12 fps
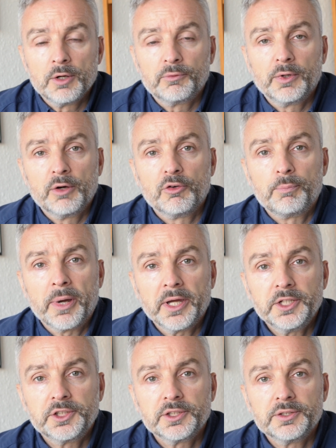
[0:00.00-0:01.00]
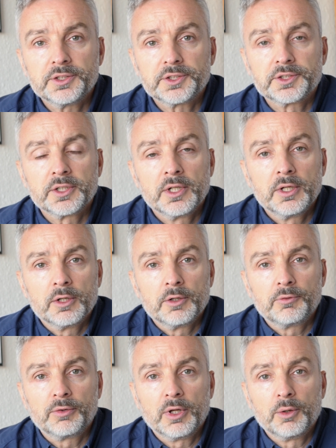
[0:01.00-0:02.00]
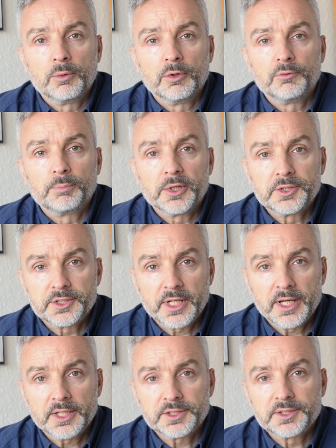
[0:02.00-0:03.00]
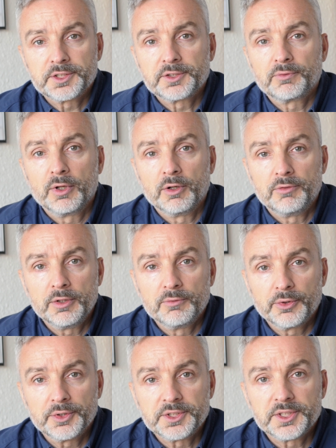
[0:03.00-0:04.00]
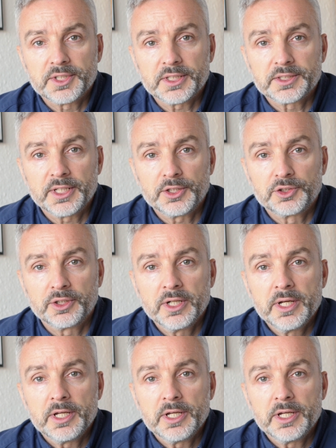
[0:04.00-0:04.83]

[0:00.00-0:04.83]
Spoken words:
Flow of patients, flow of blood tests, flow of invoices, etc.